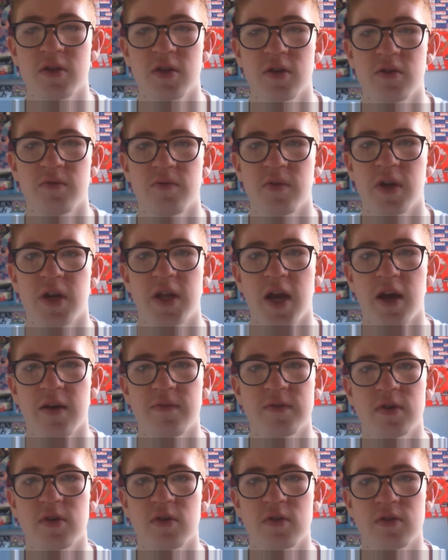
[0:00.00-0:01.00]
don't really
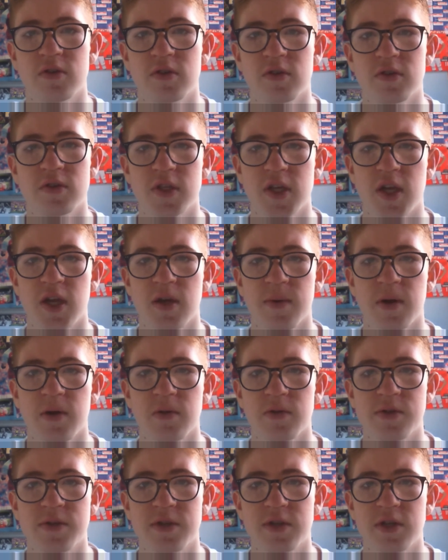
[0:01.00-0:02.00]
have a lot to say
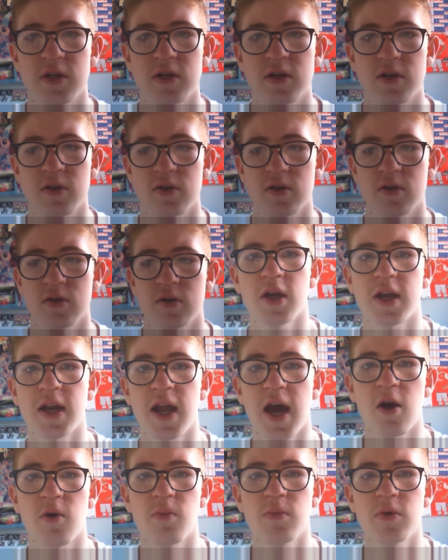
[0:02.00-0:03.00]
about this kit.
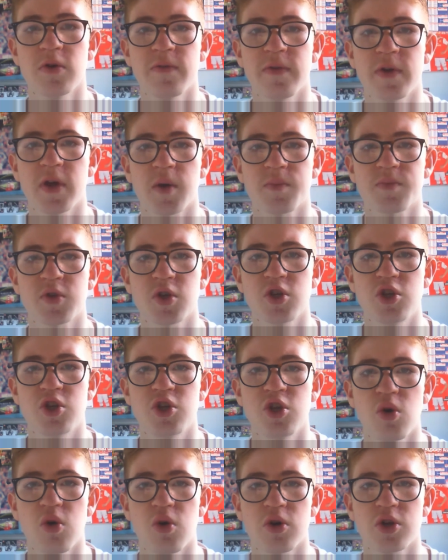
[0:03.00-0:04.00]
Now moving up to
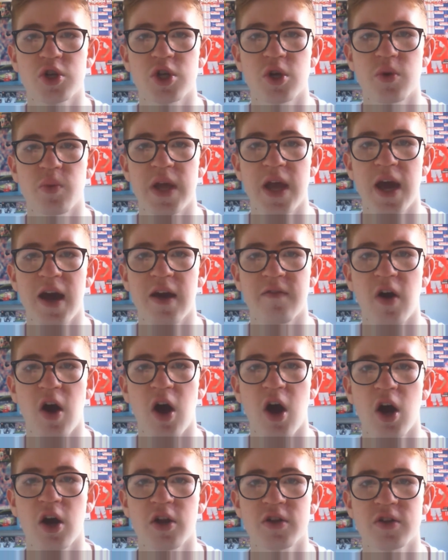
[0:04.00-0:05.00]
Yorkshire, we have
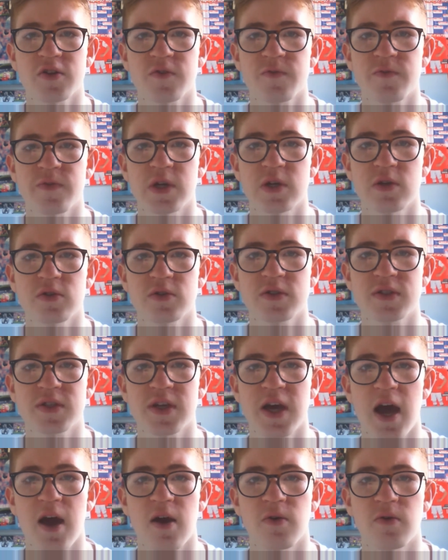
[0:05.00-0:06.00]
Huddersfield
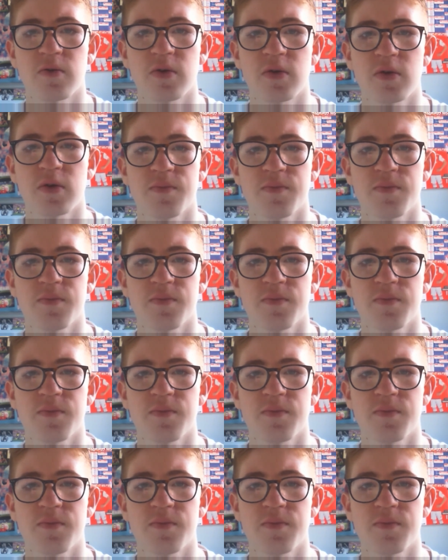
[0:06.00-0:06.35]
Town.